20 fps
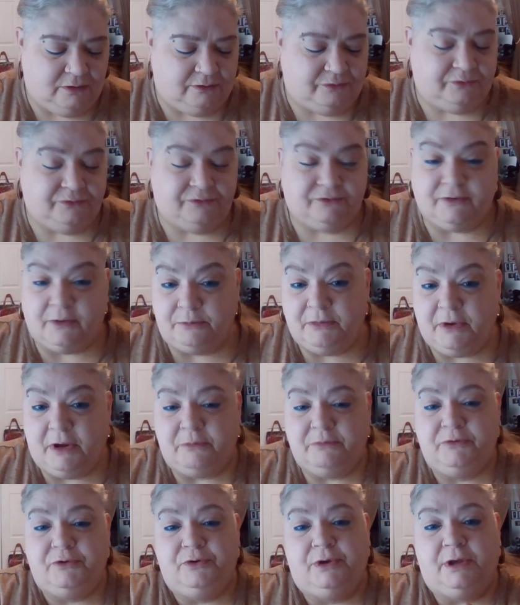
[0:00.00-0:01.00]

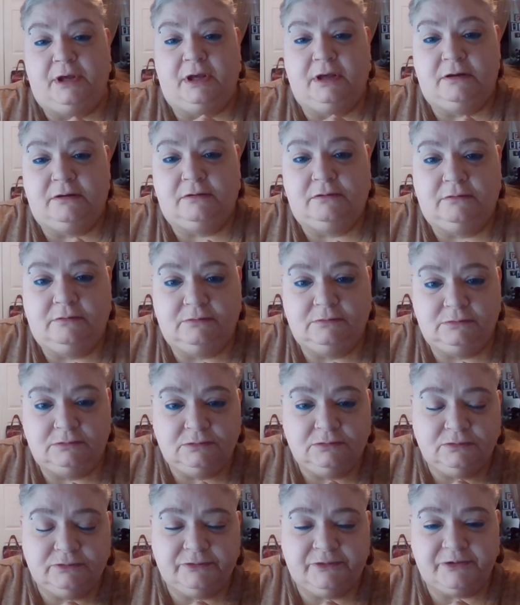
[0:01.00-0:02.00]
sometimes you get
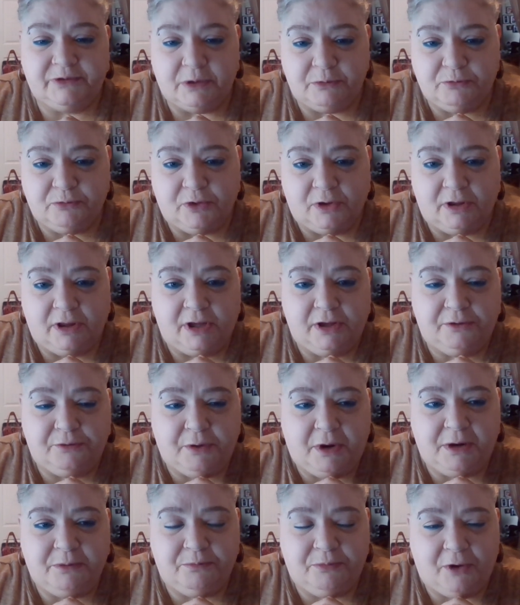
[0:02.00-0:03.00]
some really
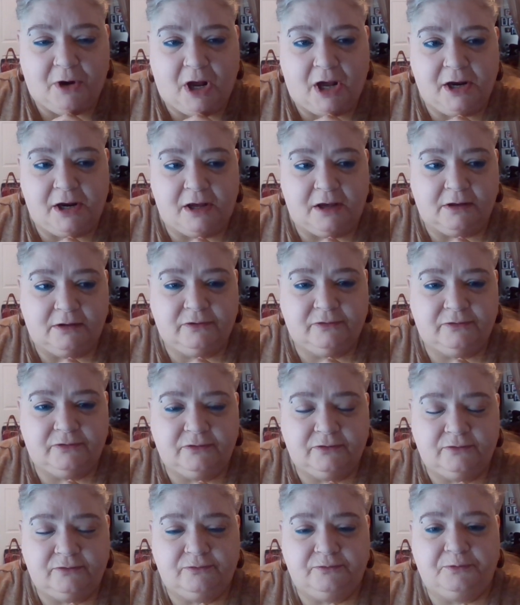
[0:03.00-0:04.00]
great
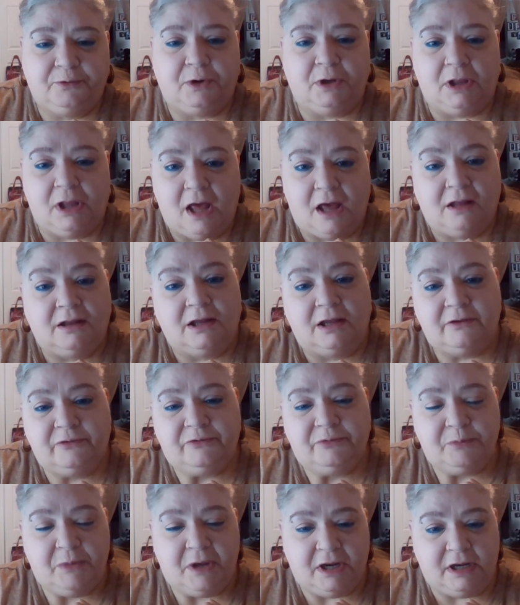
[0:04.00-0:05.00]
products for a lot
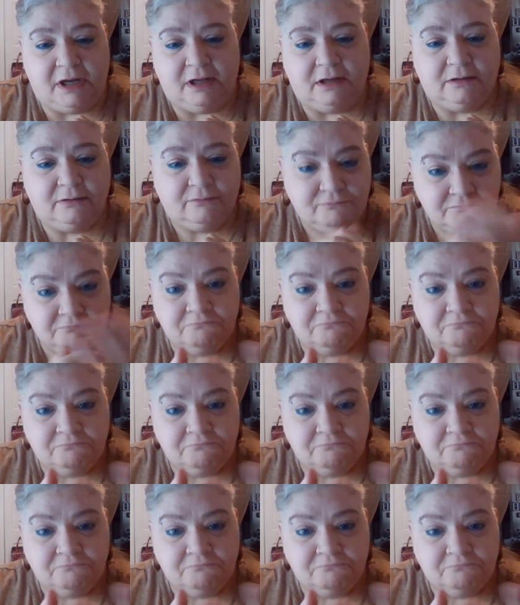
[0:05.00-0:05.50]
less money,